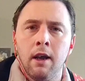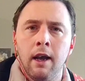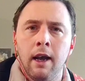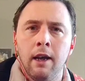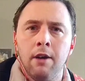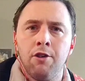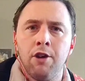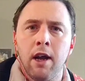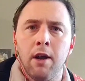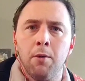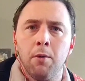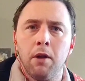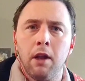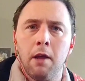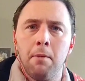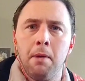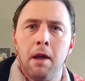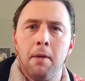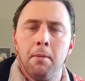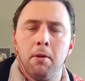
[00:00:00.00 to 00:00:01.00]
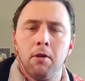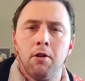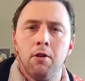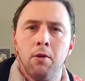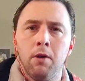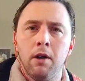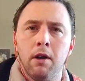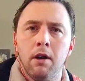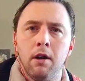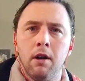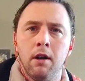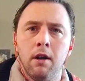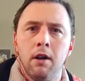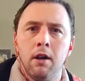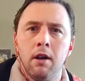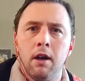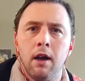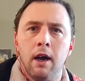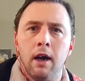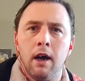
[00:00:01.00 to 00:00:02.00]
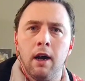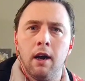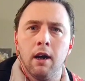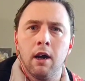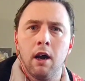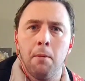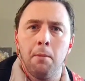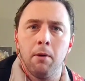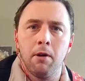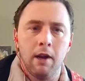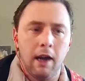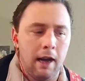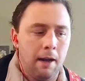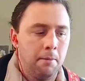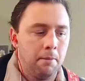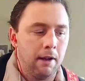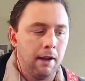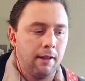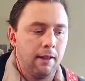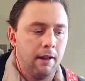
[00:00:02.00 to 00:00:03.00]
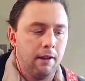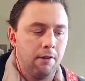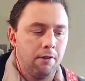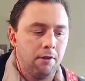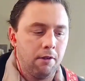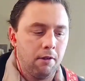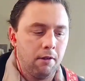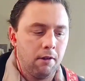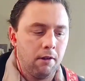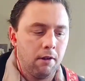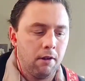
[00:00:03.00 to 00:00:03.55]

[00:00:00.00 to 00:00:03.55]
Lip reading: And generally, people do it a couple of times like this.